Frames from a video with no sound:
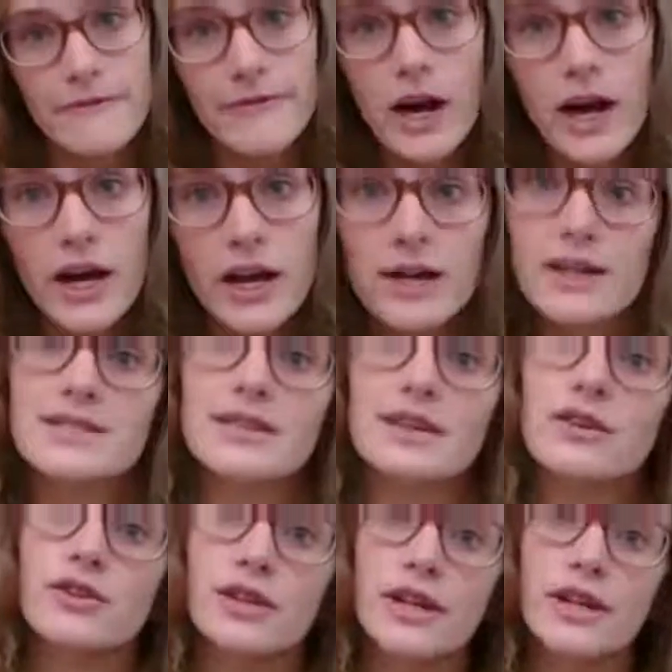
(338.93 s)
fun and it's going
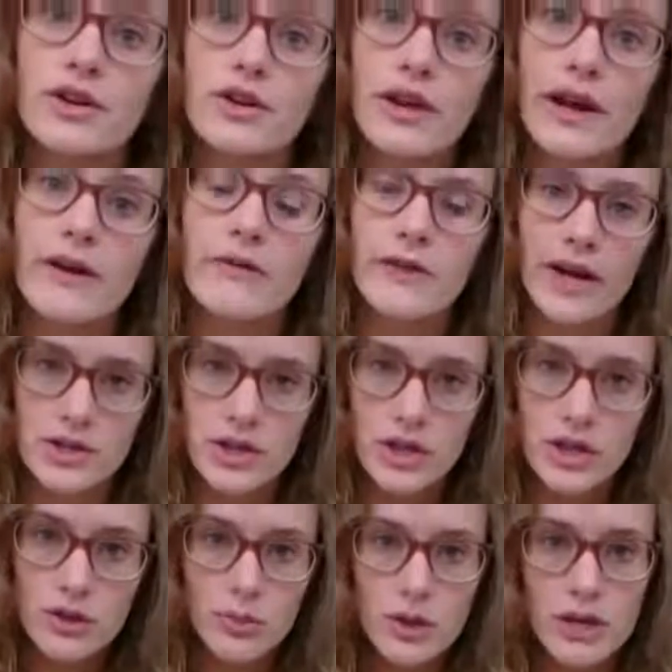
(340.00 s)
to create a great effect on
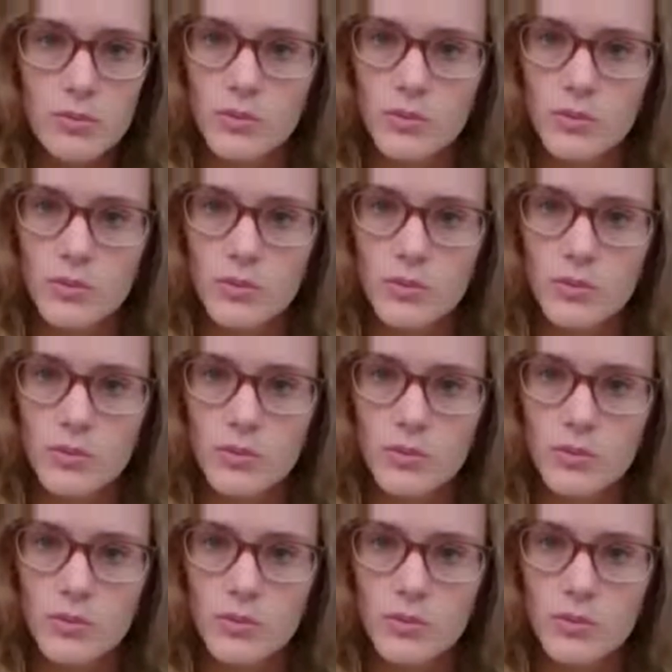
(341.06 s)
your work,